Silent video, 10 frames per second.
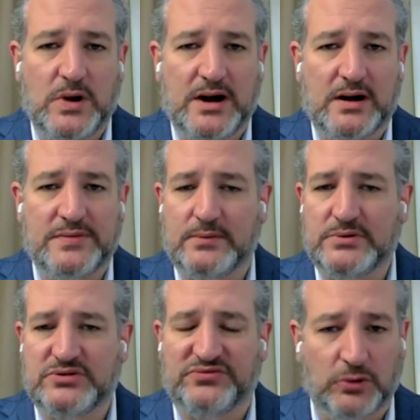where there
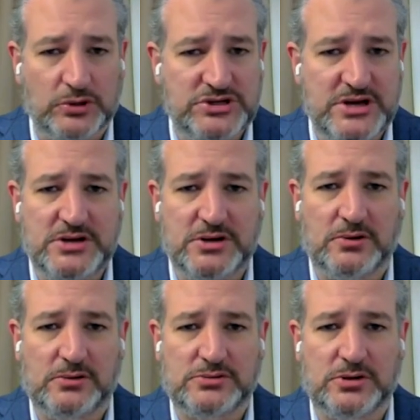was a
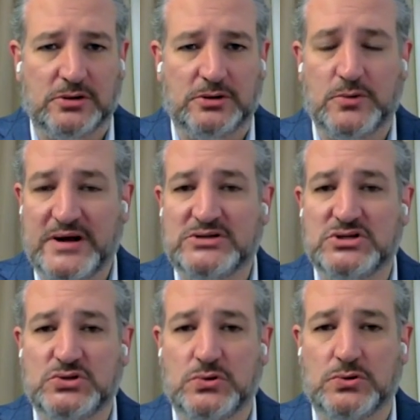fourteen-year-old girl who went to
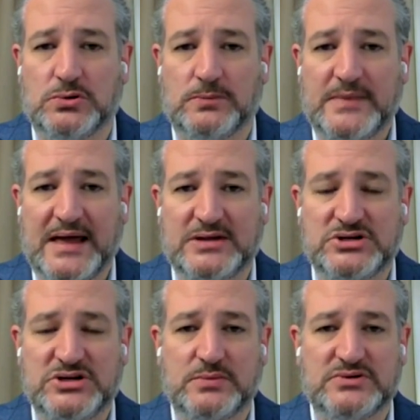school, and
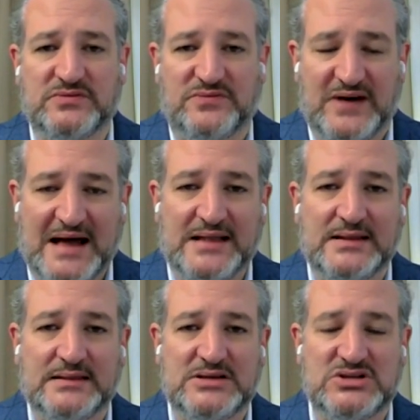she was
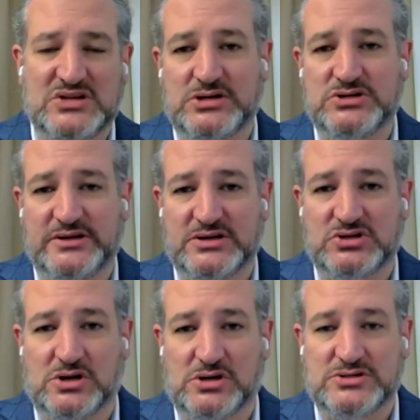violently sexually
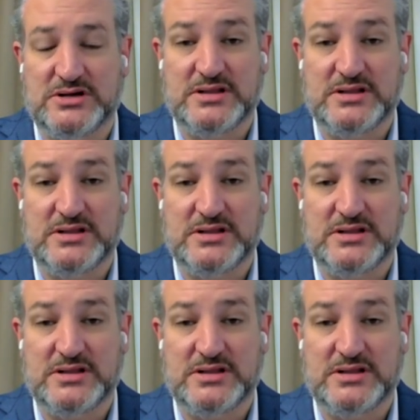assaulted